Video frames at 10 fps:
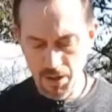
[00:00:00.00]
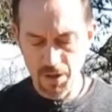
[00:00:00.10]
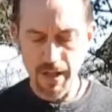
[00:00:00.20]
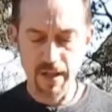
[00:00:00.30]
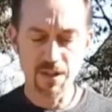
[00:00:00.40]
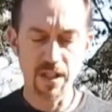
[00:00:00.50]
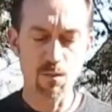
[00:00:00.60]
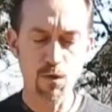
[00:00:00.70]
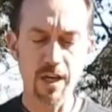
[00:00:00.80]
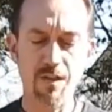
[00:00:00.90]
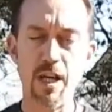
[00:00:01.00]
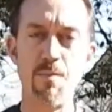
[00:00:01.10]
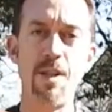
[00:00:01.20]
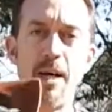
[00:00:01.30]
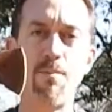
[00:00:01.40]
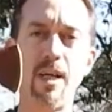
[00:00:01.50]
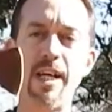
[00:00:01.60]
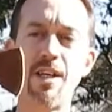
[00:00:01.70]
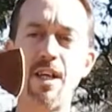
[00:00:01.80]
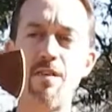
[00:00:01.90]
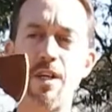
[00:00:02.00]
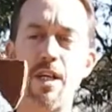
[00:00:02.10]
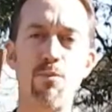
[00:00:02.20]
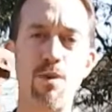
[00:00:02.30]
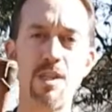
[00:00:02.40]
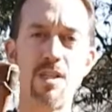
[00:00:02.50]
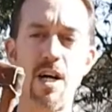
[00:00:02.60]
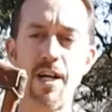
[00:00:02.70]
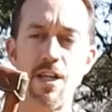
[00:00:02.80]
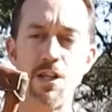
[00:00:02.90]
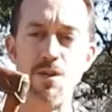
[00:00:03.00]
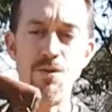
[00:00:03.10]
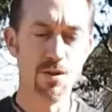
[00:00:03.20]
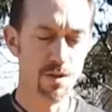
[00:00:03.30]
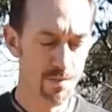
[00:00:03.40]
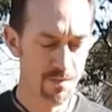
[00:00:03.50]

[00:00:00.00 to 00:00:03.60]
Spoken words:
you have some way of keeping that blade covered up when it's not in use.